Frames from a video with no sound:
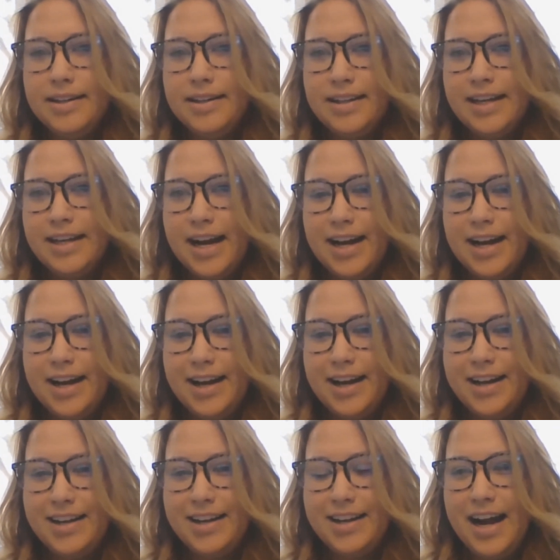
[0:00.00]
Yeah.
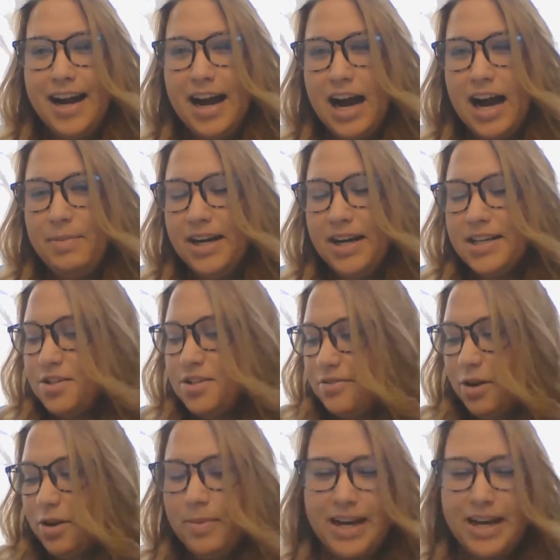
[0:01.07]
Yeah. I mean, I do
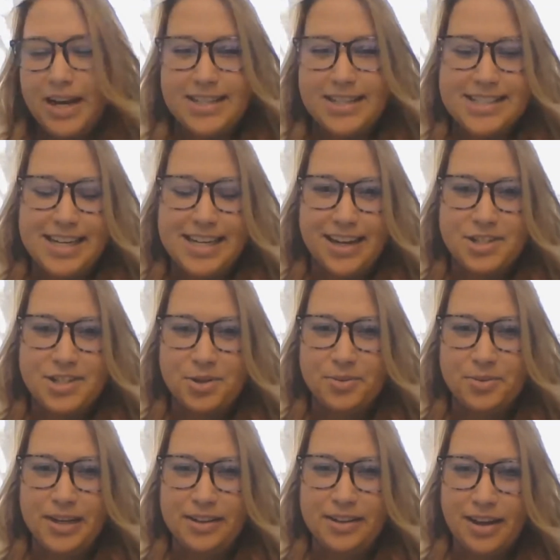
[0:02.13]
feel bad saying I don't
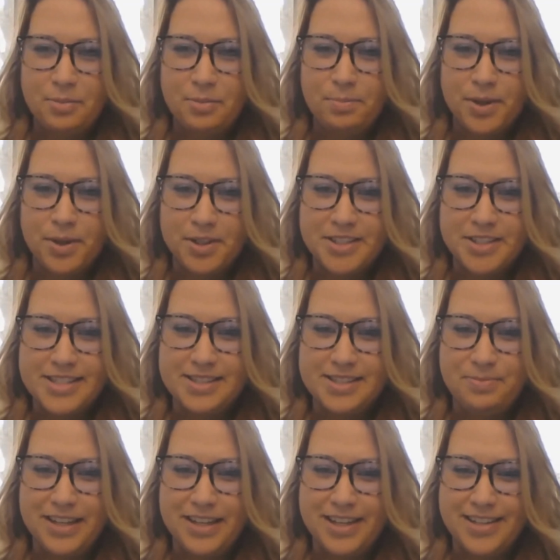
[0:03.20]
read a lot of books
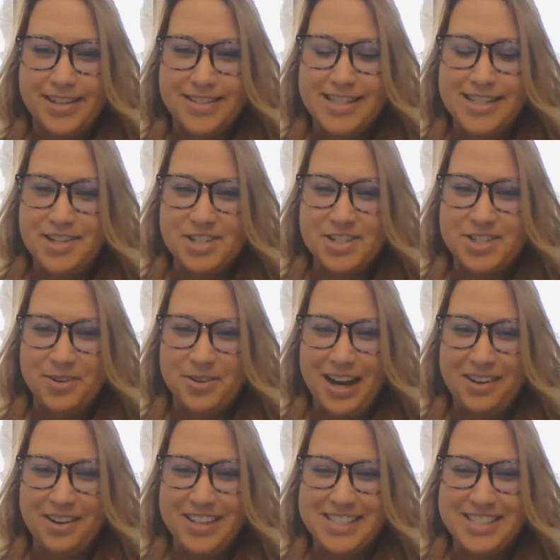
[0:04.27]
because I just don't
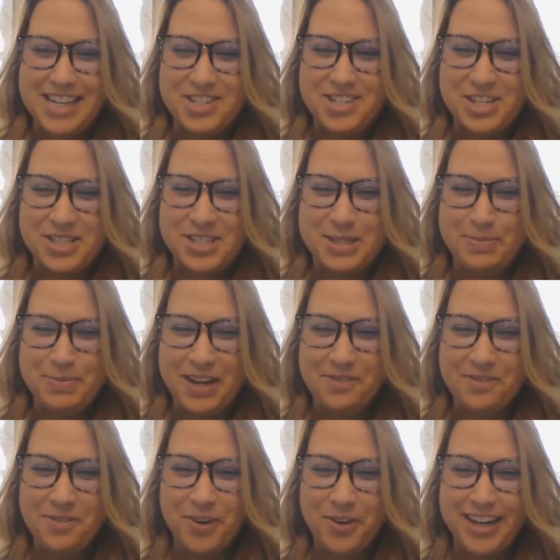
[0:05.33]
have the attention
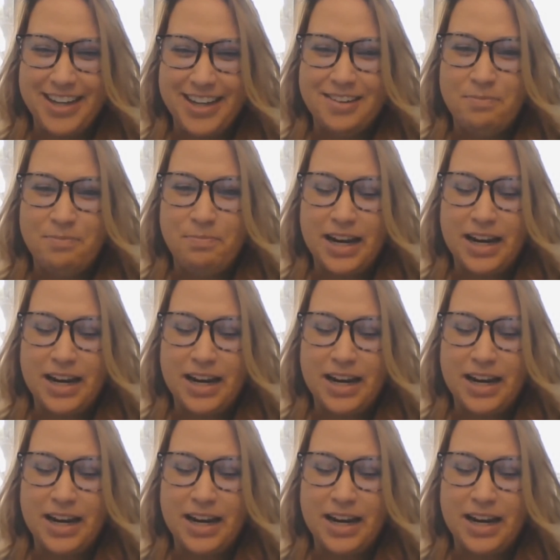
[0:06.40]
span for it.